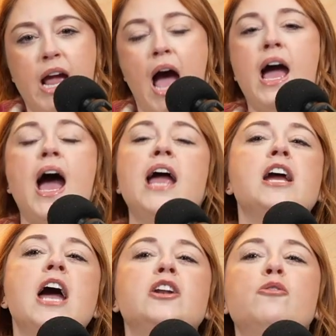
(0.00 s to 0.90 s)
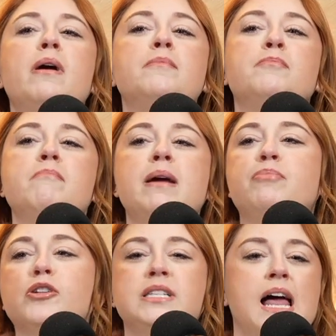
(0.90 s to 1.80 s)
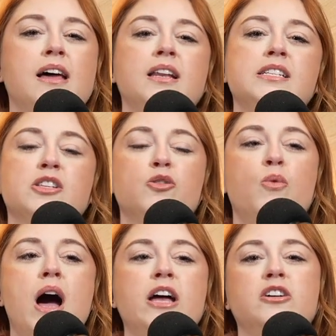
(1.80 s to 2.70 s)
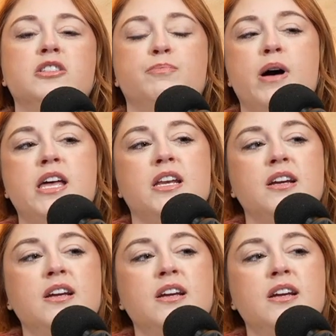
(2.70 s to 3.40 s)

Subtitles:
I know my personality is a little wild, but